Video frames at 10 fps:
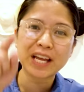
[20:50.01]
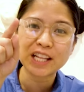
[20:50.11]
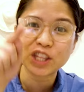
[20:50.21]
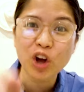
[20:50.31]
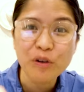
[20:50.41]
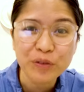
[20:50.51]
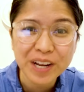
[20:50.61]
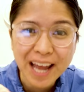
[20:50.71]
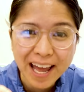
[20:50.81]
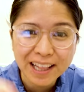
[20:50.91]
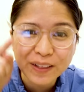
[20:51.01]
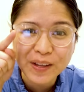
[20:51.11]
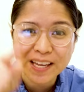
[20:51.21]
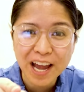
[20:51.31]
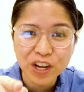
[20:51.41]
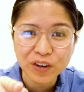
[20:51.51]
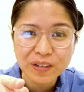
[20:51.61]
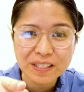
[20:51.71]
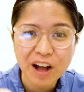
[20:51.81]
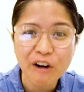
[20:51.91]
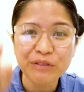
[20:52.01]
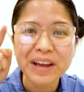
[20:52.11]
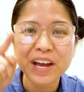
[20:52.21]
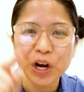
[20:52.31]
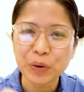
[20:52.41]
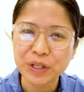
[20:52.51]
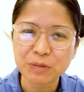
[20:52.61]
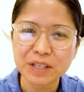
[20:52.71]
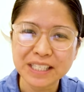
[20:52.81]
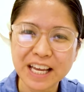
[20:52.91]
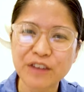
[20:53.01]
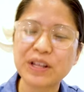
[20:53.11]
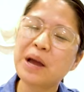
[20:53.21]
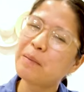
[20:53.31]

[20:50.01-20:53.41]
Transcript: And don't forget to get yourself a Christmas gift.